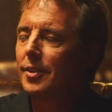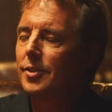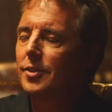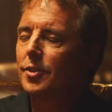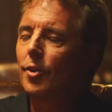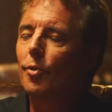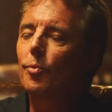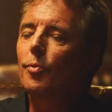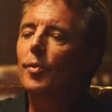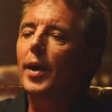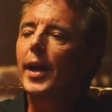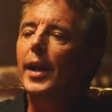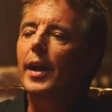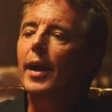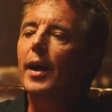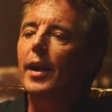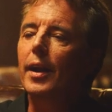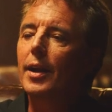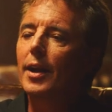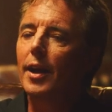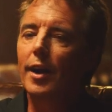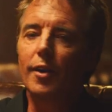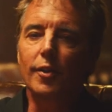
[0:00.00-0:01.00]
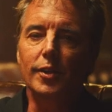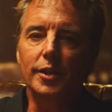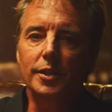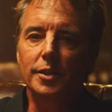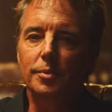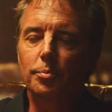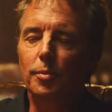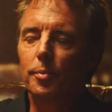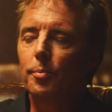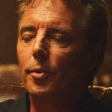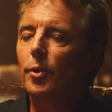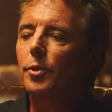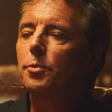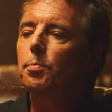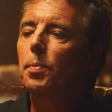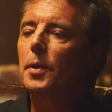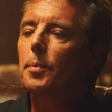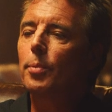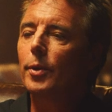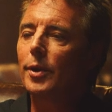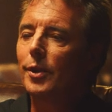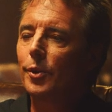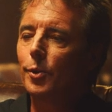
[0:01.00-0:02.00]
So right out of college, when most
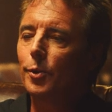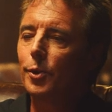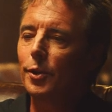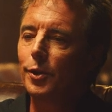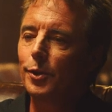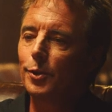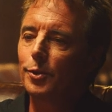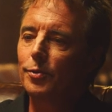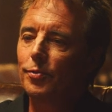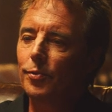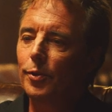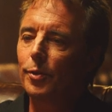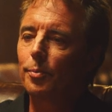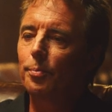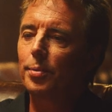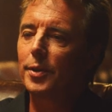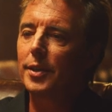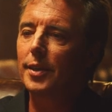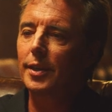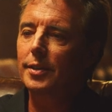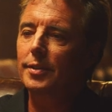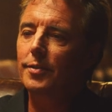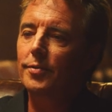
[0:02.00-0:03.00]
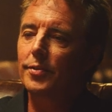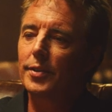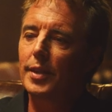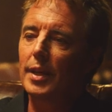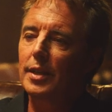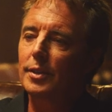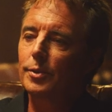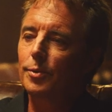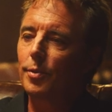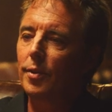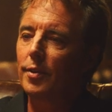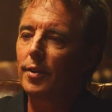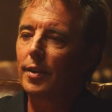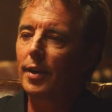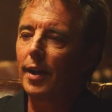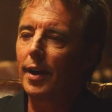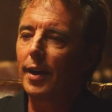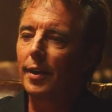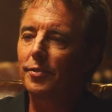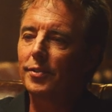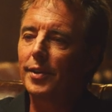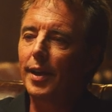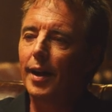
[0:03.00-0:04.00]
people are doing useful and productive things with their
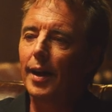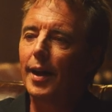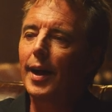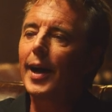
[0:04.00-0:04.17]
lives,